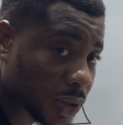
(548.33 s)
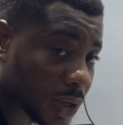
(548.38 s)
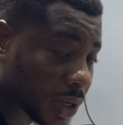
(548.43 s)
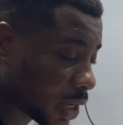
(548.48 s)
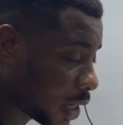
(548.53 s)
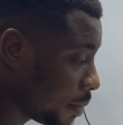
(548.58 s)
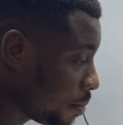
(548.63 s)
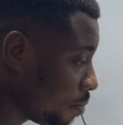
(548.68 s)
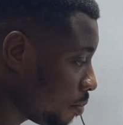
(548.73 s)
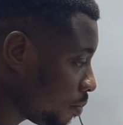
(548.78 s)

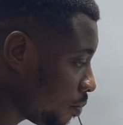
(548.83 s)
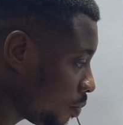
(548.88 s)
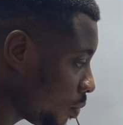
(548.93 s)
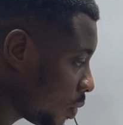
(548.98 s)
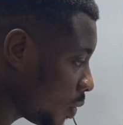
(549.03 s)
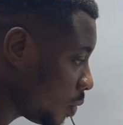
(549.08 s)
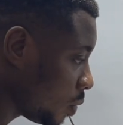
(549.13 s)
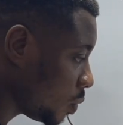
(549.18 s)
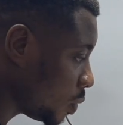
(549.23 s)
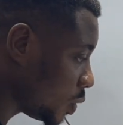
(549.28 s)
Okay,
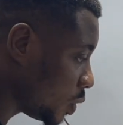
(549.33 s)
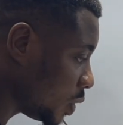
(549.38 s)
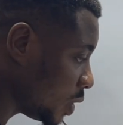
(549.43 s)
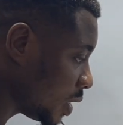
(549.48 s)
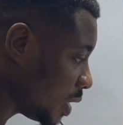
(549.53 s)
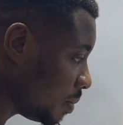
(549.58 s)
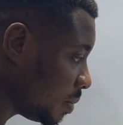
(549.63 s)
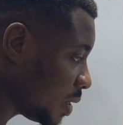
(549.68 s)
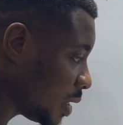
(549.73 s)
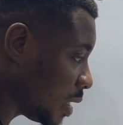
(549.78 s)
we do the
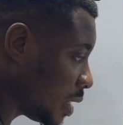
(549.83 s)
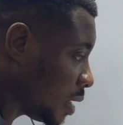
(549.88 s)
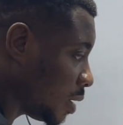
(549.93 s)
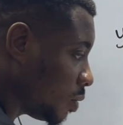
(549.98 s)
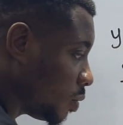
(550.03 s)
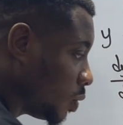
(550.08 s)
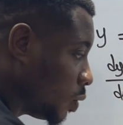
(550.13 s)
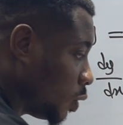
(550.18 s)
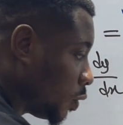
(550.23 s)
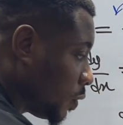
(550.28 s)
same thing.
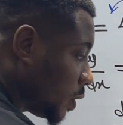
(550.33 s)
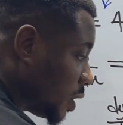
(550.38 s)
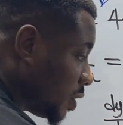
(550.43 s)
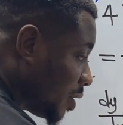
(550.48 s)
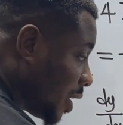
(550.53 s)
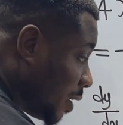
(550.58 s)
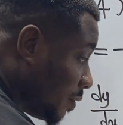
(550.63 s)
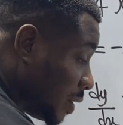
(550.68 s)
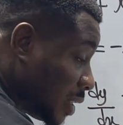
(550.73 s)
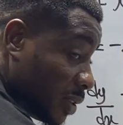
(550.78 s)
We look for the
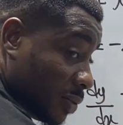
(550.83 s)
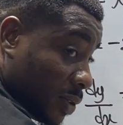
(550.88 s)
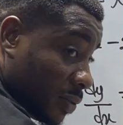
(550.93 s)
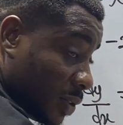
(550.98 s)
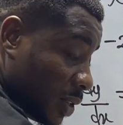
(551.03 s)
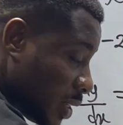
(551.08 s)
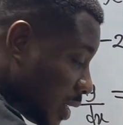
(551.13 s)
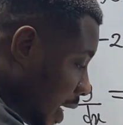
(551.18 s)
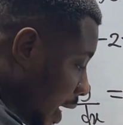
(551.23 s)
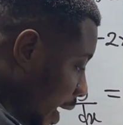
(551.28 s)
derivative of
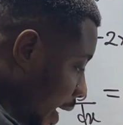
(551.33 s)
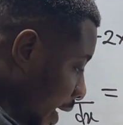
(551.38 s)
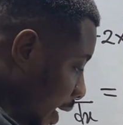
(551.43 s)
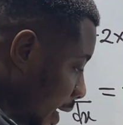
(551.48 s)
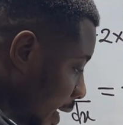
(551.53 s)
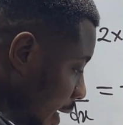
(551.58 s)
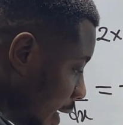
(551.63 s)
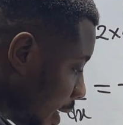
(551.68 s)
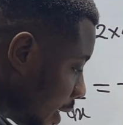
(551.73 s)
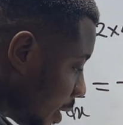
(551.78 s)
this guy.
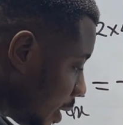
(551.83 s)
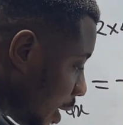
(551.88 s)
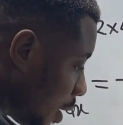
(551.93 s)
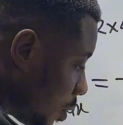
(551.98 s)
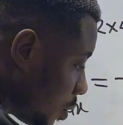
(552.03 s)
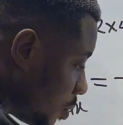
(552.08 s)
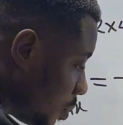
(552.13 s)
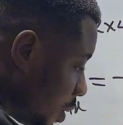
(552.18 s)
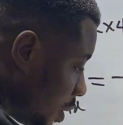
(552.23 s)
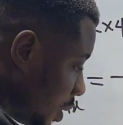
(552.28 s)
That
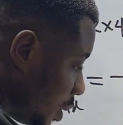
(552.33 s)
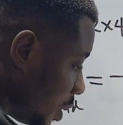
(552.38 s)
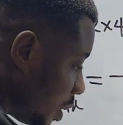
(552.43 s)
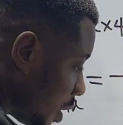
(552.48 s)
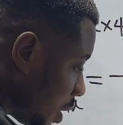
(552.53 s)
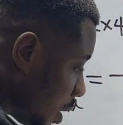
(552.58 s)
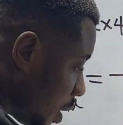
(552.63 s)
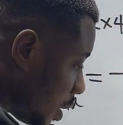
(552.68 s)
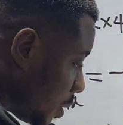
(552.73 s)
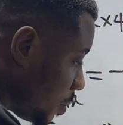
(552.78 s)
will be
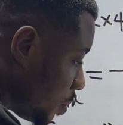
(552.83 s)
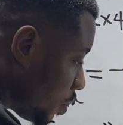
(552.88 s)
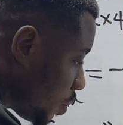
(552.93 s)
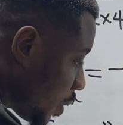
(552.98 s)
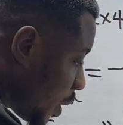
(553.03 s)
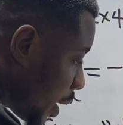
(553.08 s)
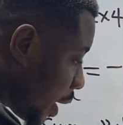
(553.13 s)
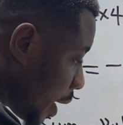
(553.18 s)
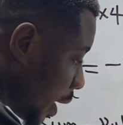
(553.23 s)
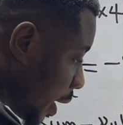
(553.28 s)
g
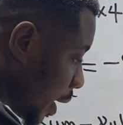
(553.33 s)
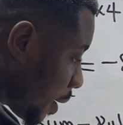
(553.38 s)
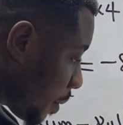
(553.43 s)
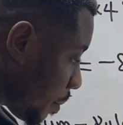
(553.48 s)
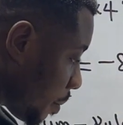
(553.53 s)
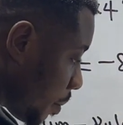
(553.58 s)
prime